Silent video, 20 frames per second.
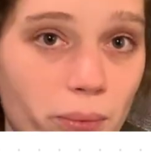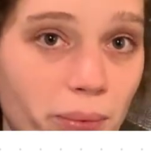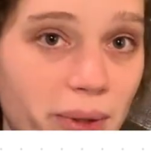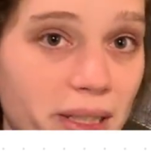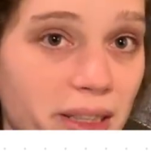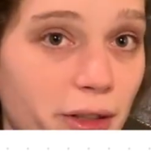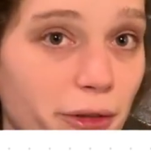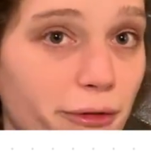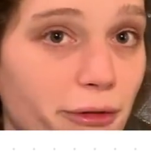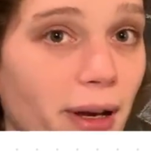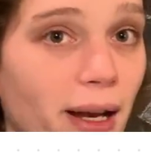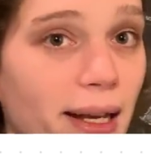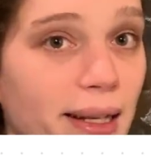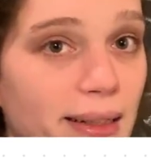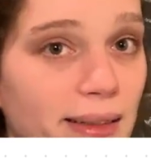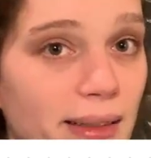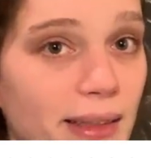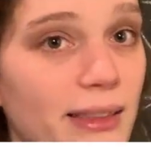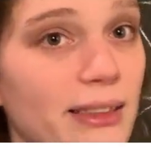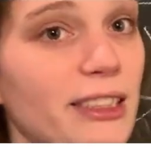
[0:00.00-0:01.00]
we
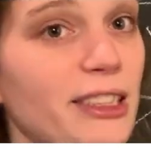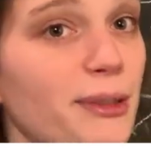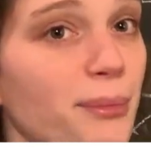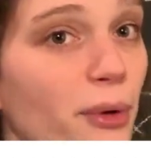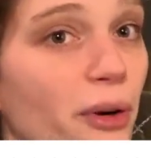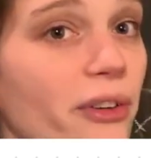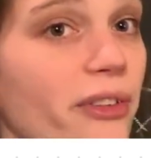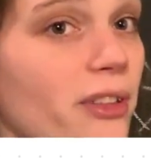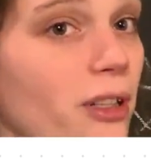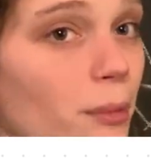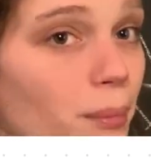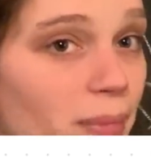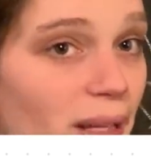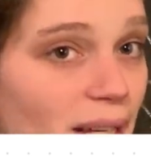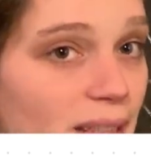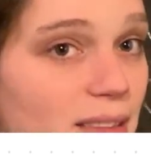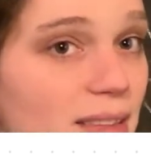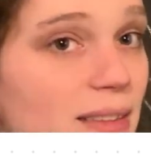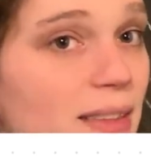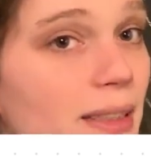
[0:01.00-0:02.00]
define the smooth
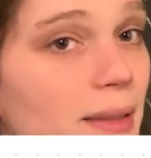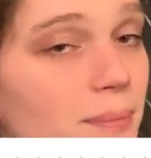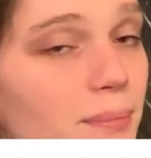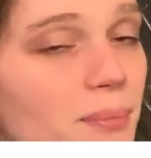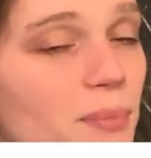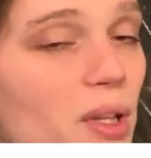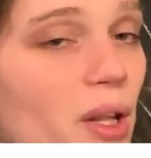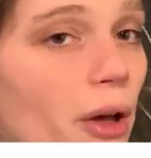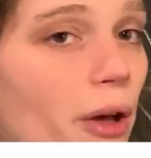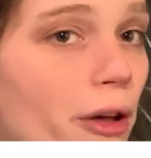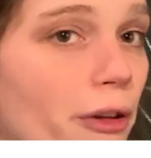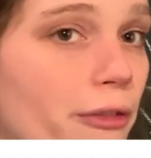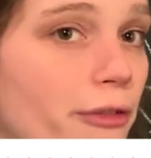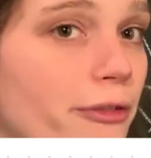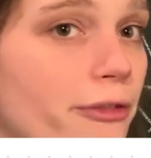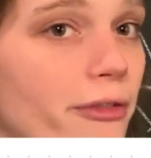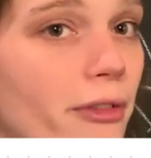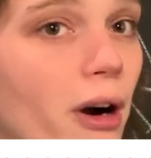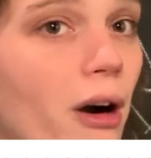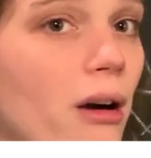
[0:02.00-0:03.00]
complexity
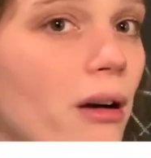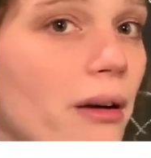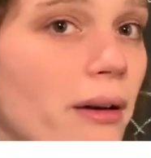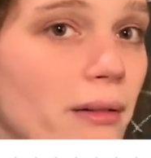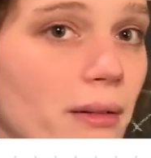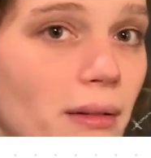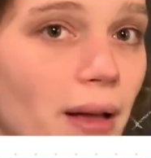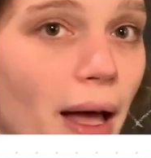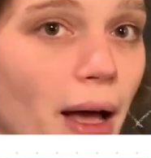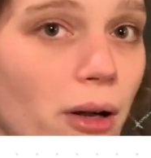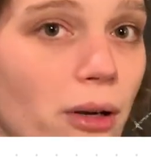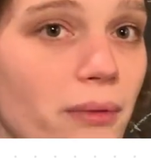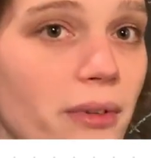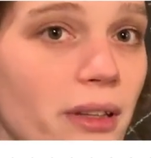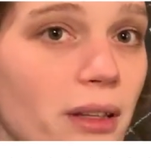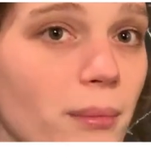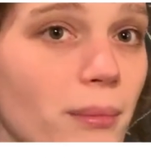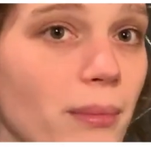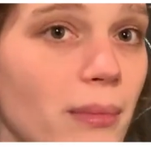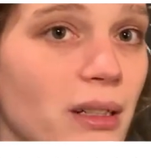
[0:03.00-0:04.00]
of our
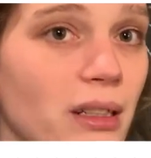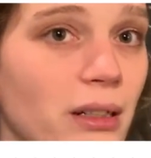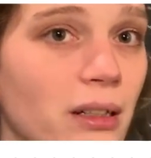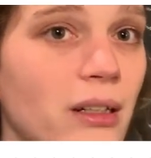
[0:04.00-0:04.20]
algorithm